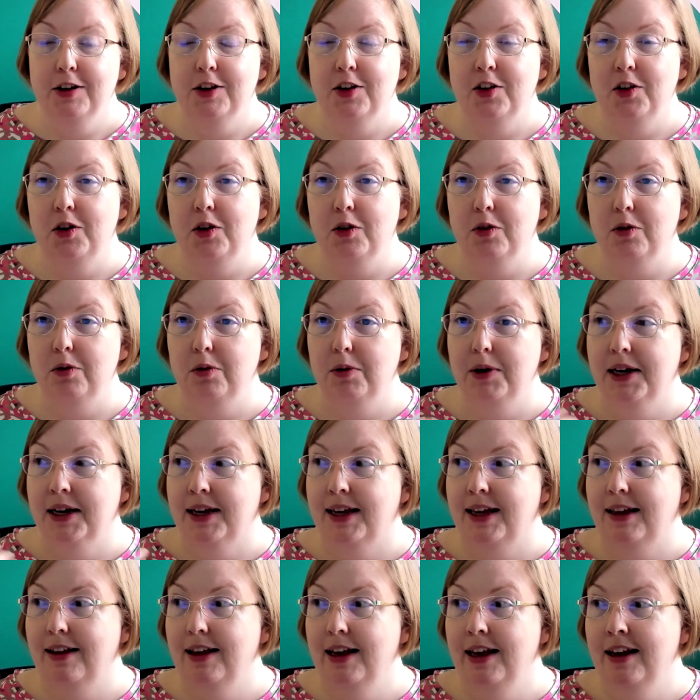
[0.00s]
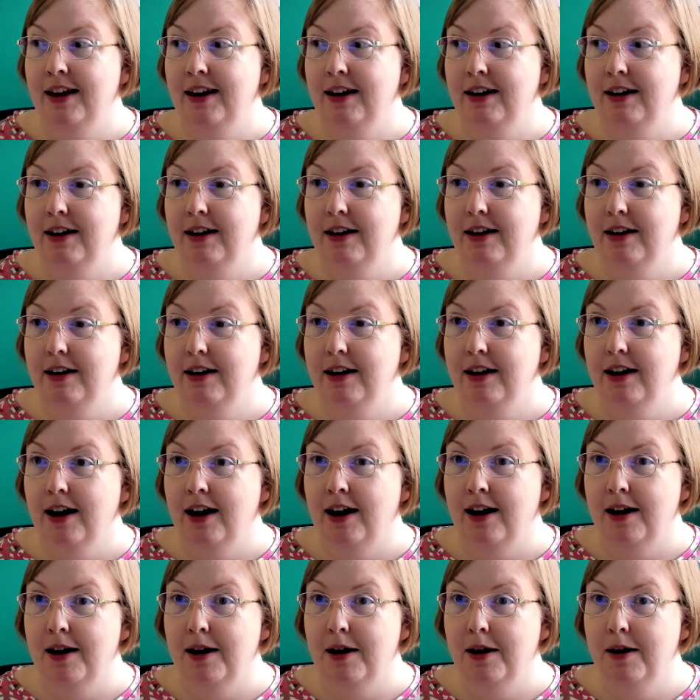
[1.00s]
You know, in
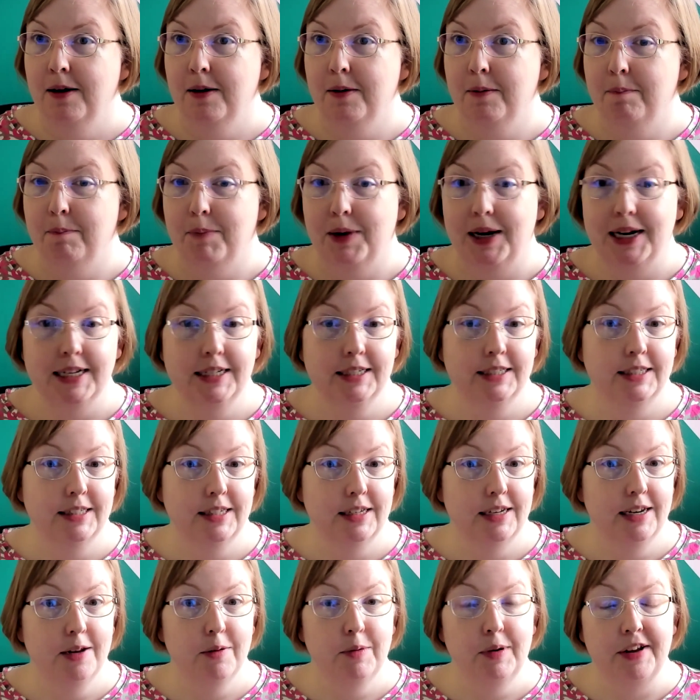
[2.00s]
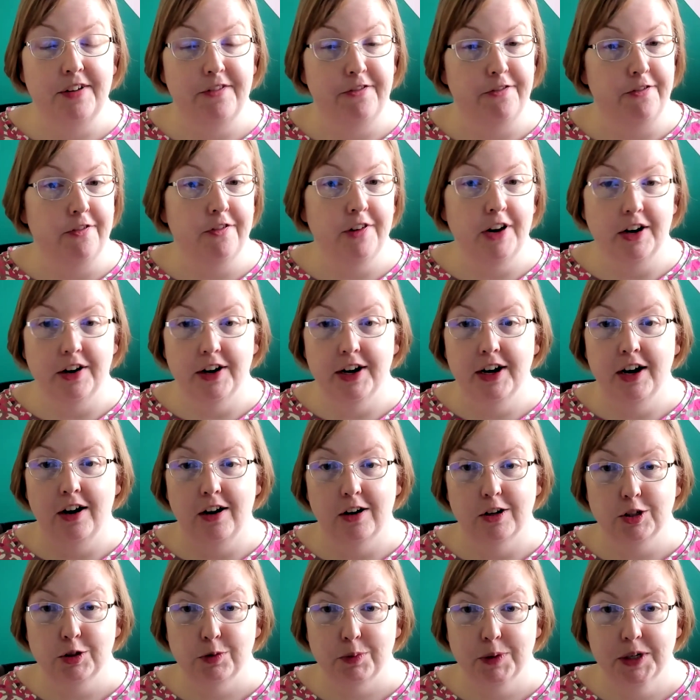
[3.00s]
my city, we have very
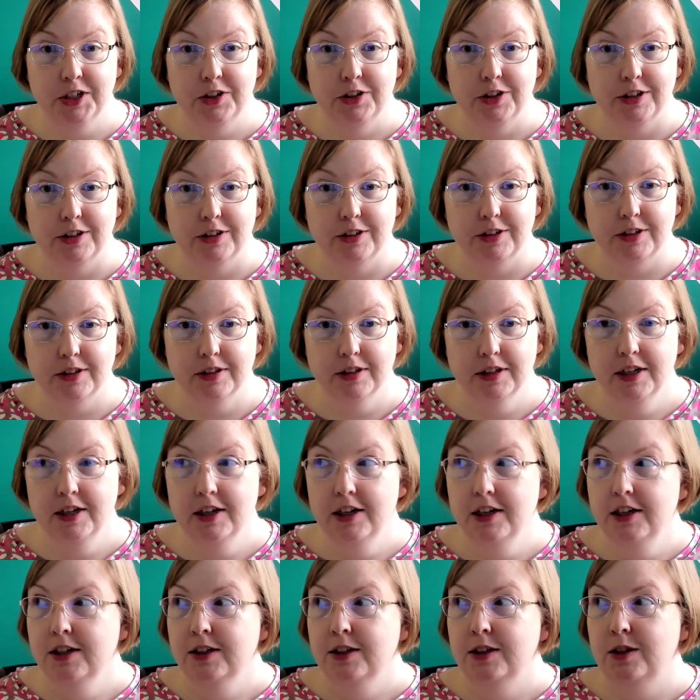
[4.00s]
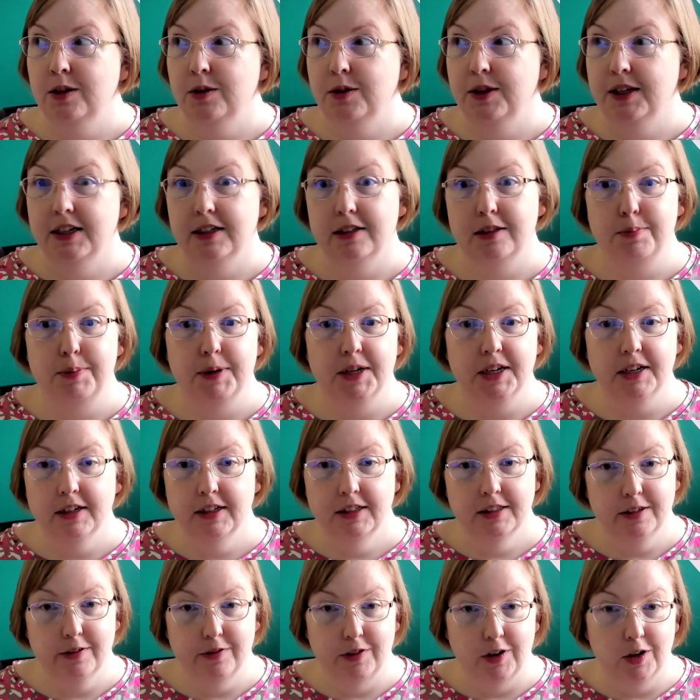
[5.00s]
harsh winters. So the
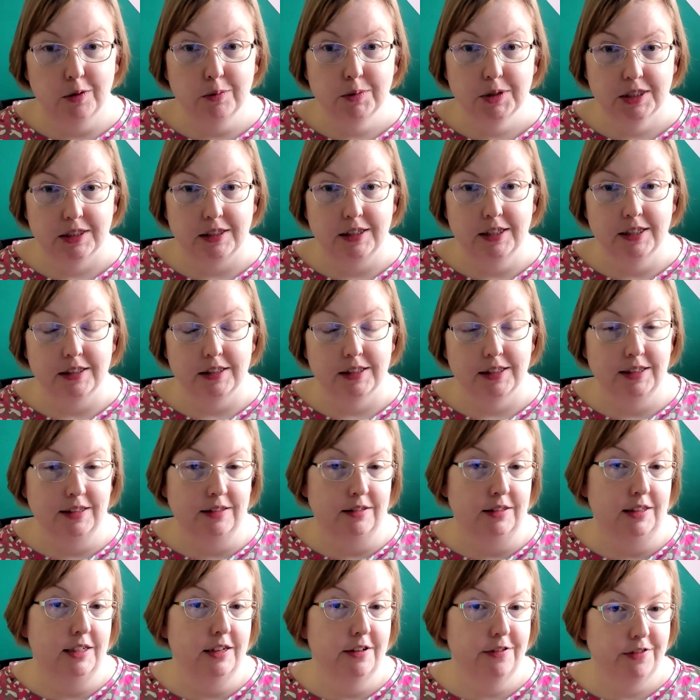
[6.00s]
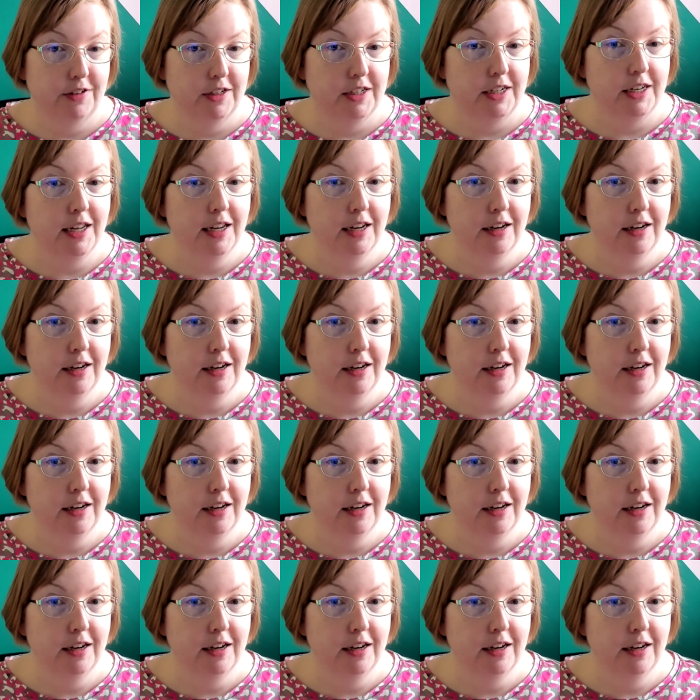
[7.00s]
experience of homelessness is different